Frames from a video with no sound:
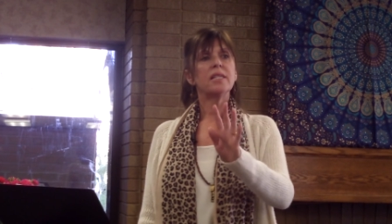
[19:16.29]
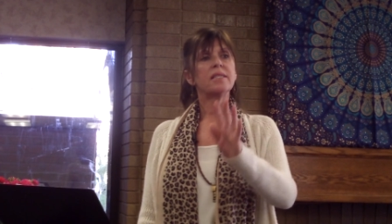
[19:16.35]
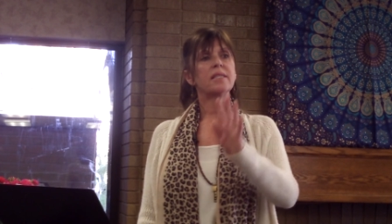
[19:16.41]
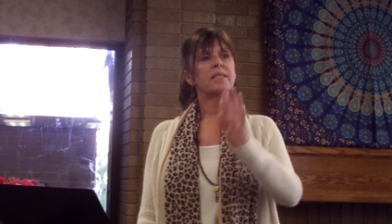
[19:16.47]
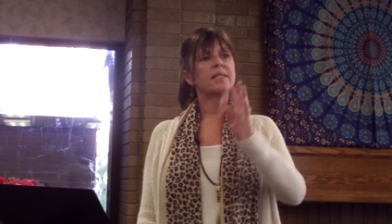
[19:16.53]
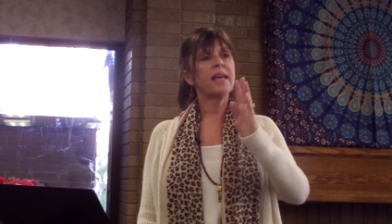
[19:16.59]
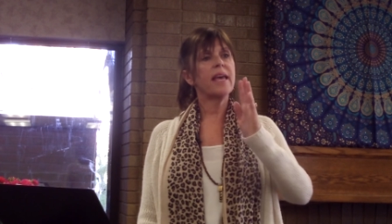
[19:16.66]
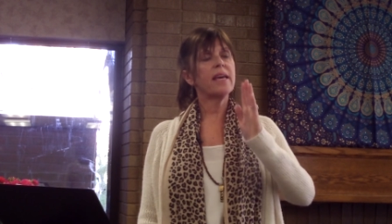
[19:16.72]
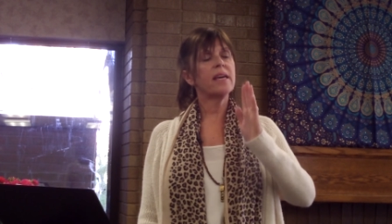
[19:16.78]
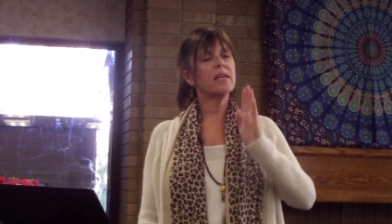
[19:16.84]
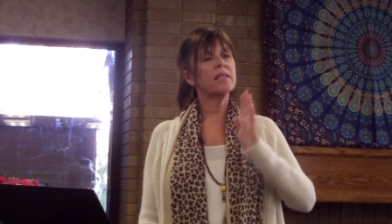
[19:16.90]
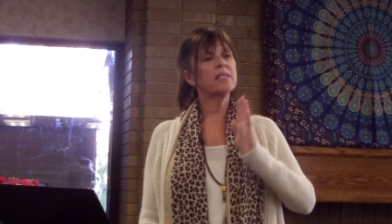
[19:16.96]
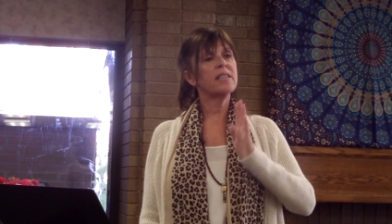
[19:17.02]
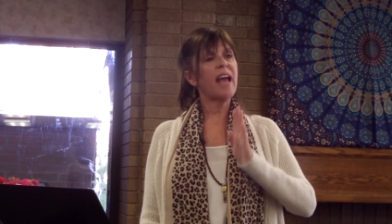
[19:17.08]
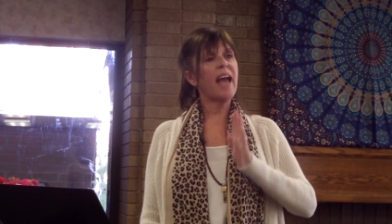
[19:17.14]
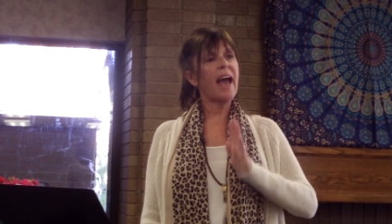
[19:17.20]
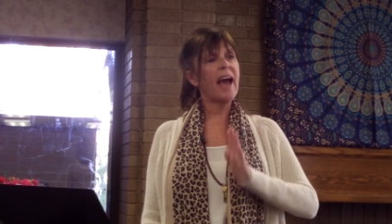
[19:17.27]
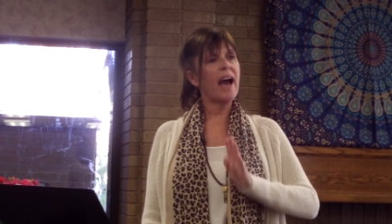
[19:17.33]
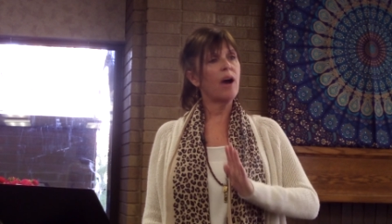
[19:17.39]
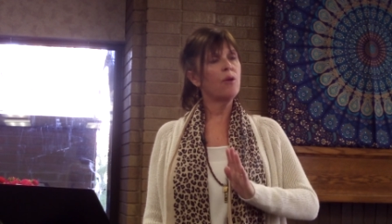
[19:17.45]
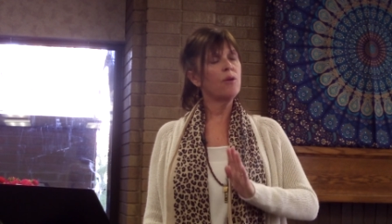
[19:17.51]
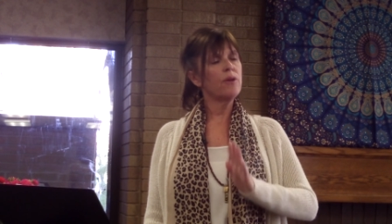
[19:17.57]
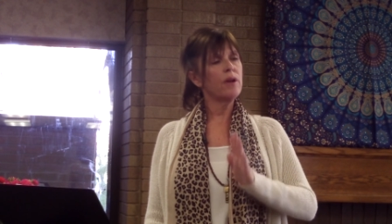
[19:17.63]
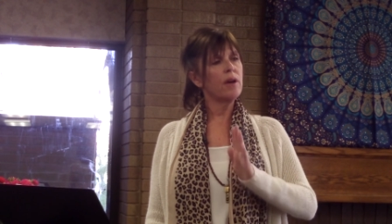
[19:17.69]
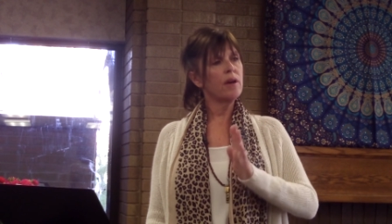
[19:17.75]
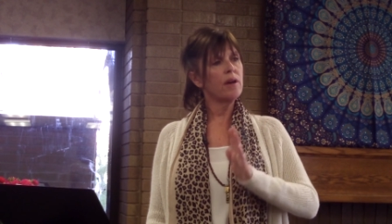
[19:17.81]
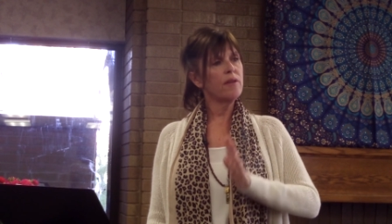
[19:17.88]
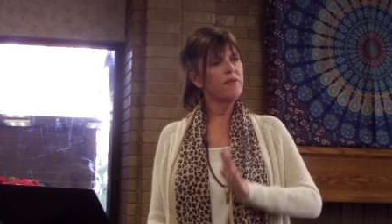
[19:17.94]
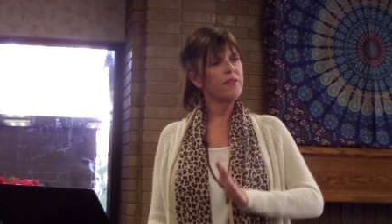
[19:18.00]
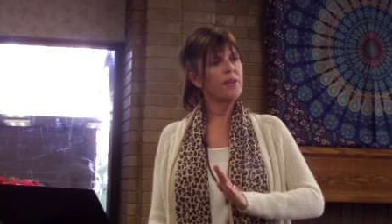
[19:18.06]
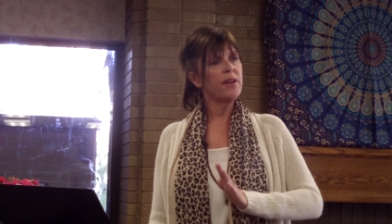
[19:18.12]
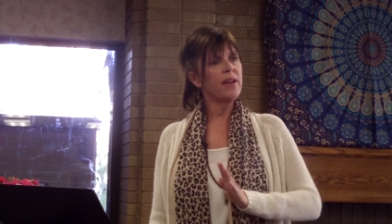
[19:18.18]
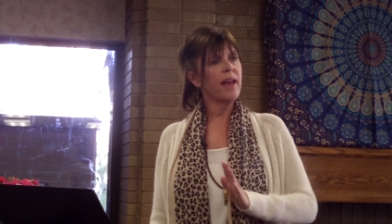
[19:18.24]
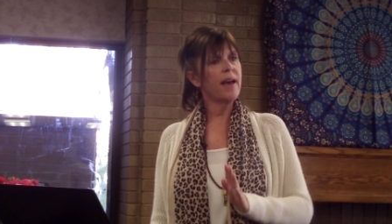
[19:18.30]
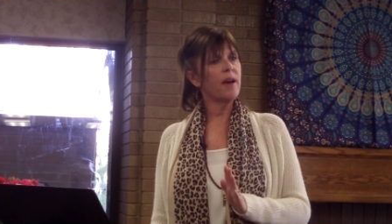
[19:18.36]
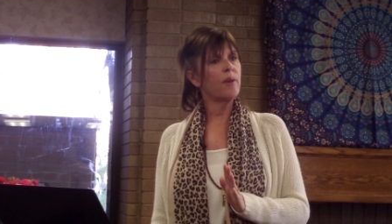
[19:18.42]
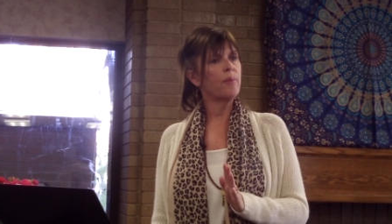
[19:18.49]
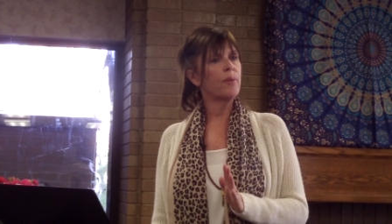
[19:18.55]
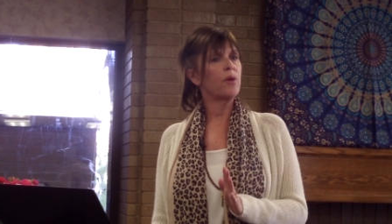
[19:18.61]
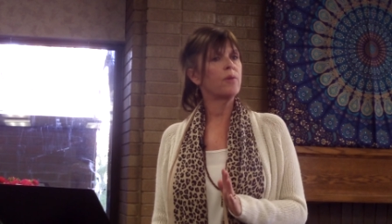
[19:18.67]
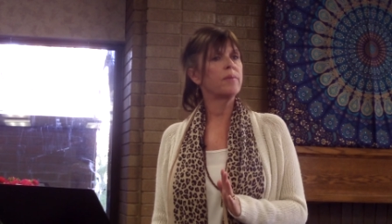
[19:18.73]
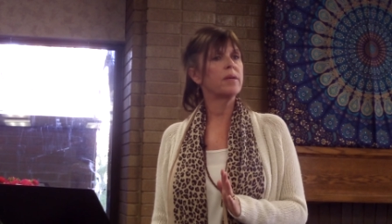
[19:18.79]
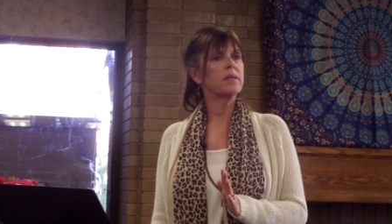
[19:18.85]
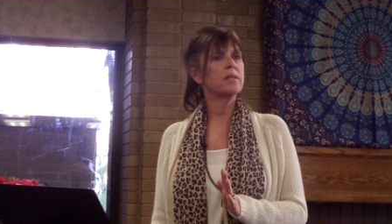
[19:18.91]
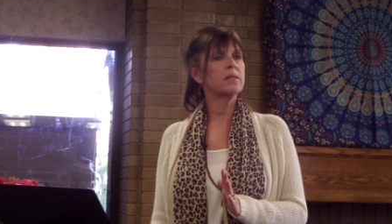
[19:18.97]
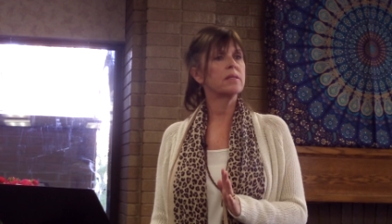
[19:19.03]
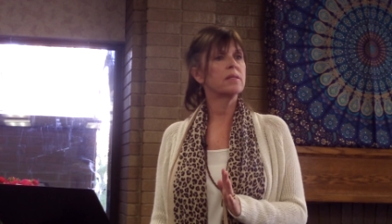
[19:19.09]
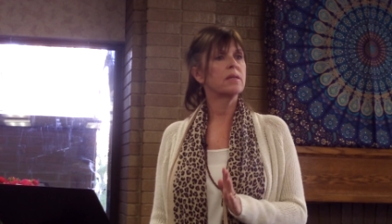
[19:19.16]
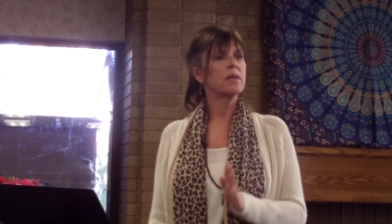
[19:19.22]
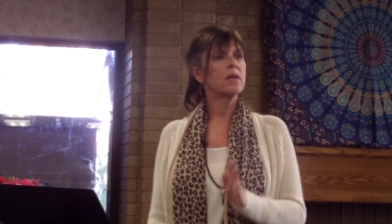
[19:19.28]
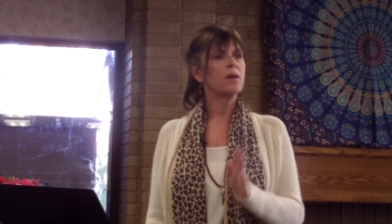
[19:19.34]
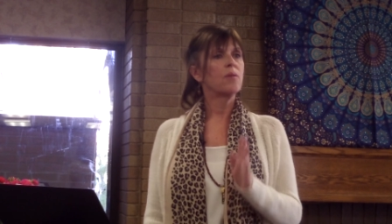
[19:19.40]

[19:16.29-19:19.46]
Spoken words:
to take us out of the now moment